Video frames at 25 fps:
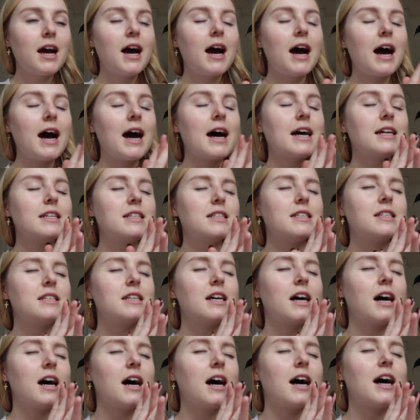And
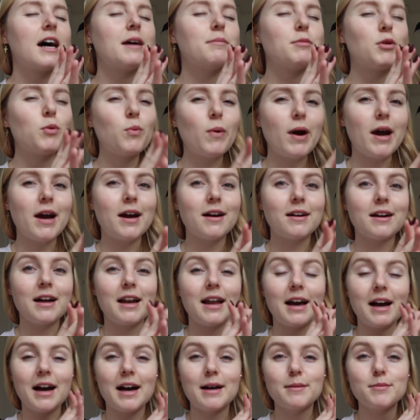I'm aware,
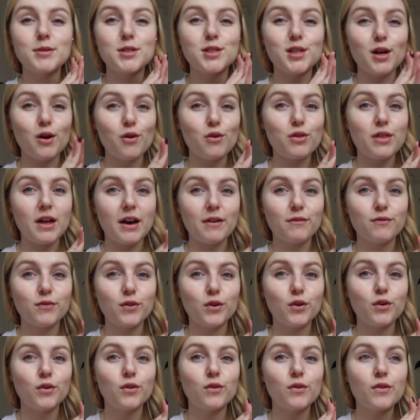like I'm so
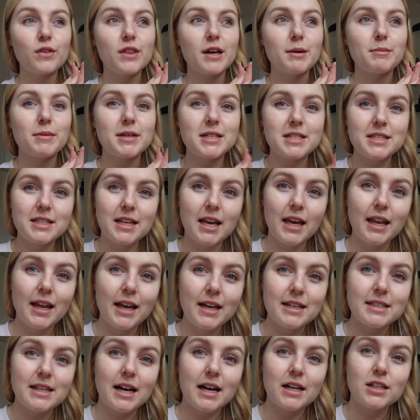thankful that my skin
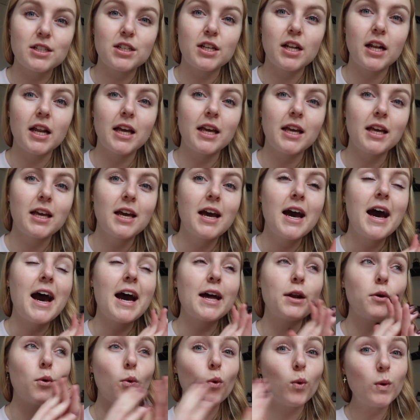is actually,
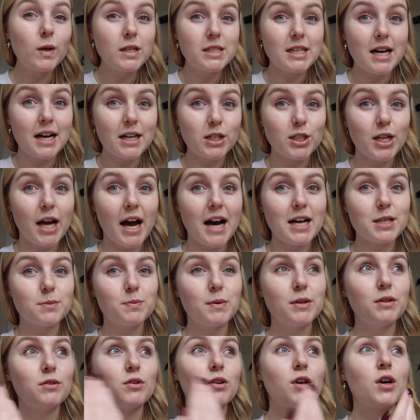and always actually has
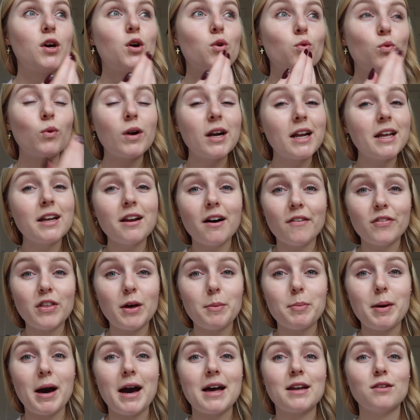been, really not that
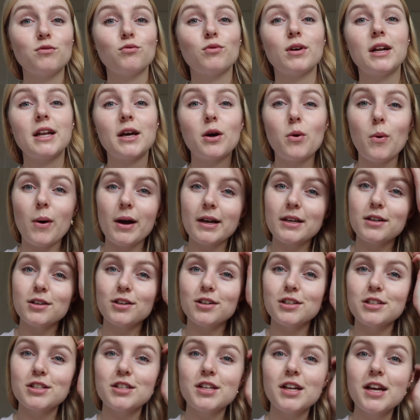bad and really quite
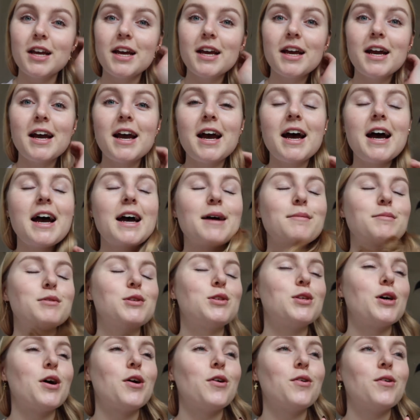good.
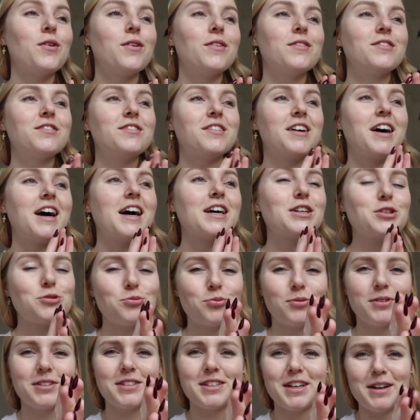So I just
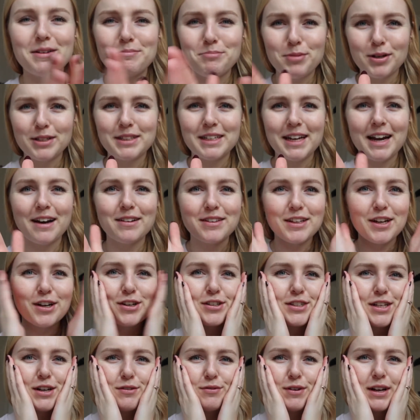want to put that out there
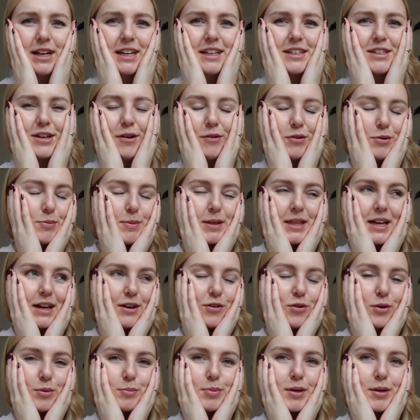because I really don't want to be that annoying